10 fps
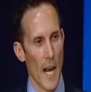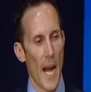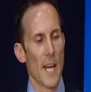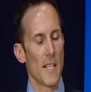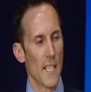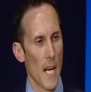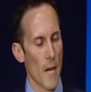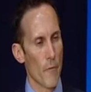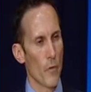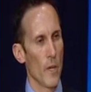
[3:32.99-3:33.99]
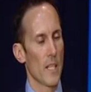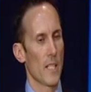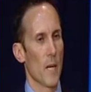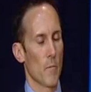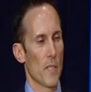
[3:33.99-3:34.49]
and its every
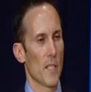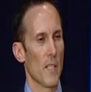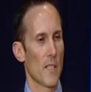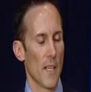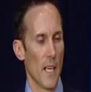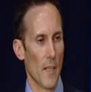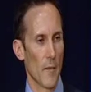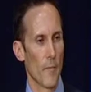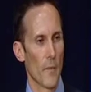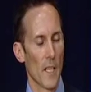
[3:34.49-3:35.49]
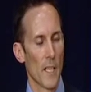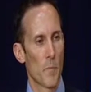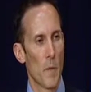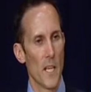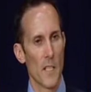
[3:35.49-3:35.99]
attempt since then has
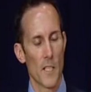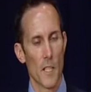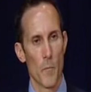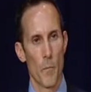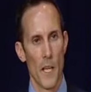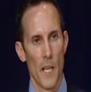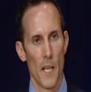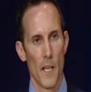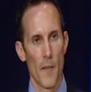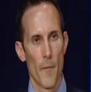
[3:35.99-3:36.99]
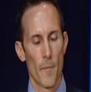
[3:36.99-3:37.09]
been to compare